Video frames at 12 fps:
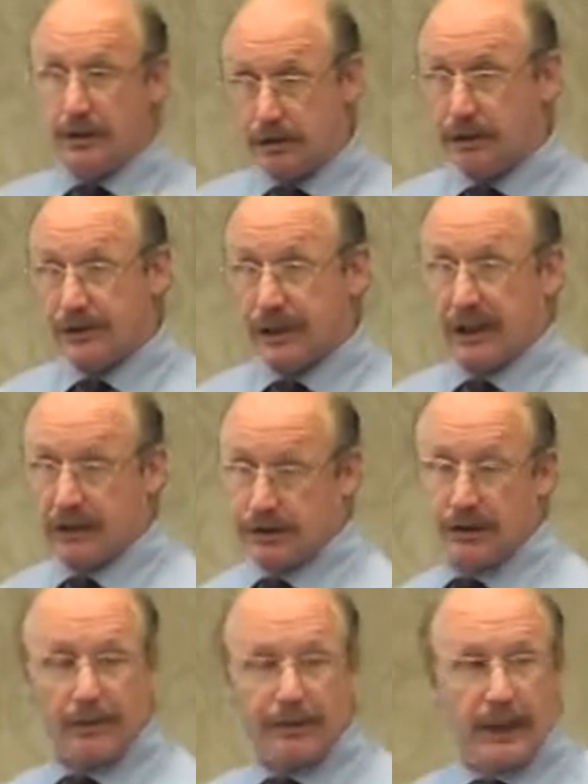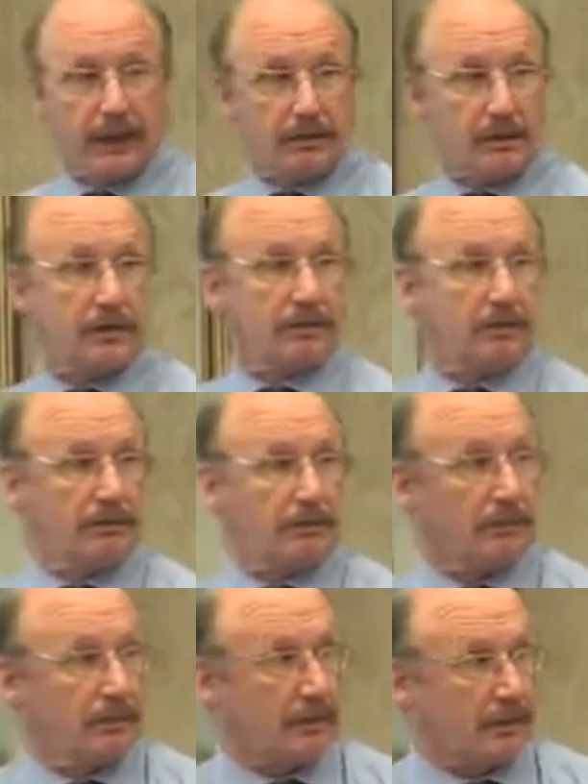you should think of something else,
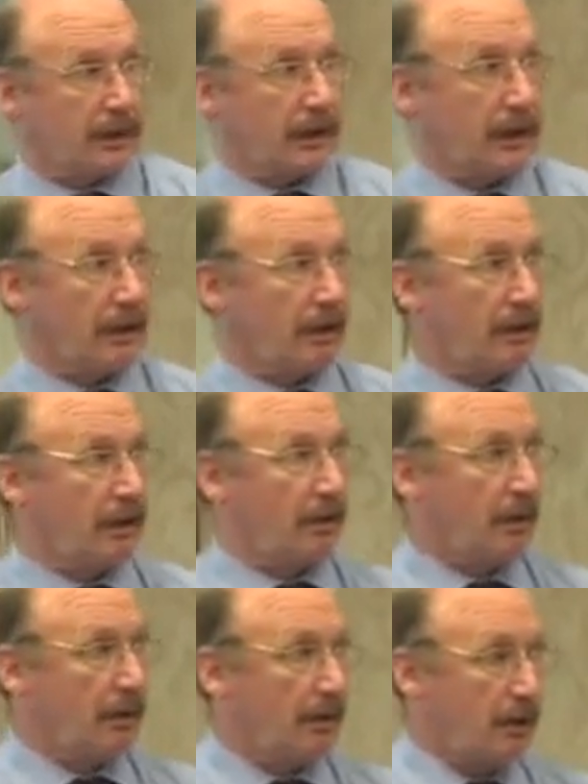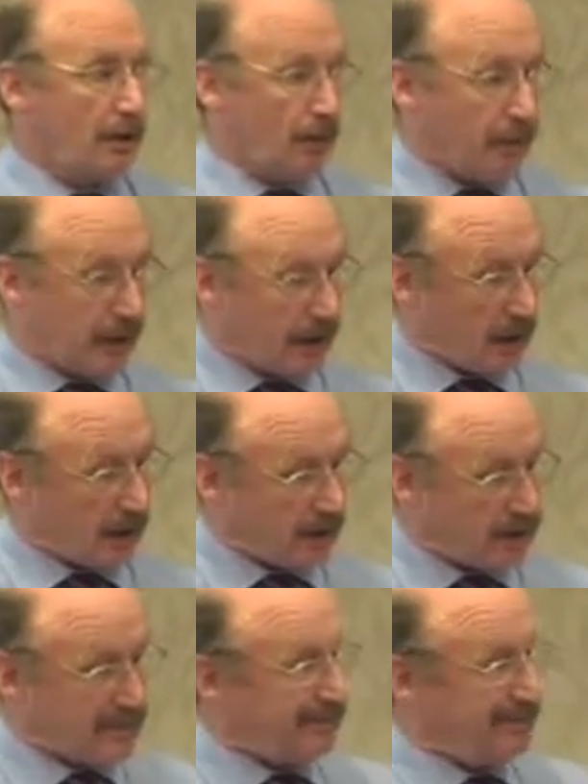okay?
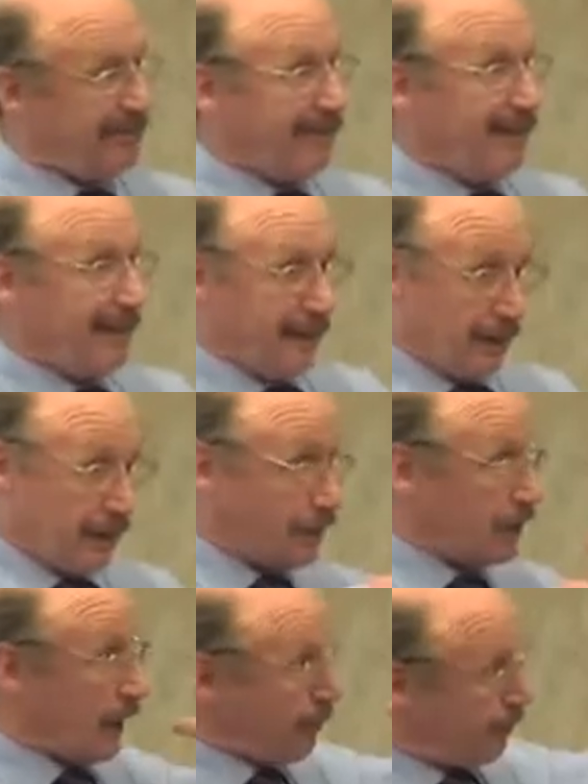Because the step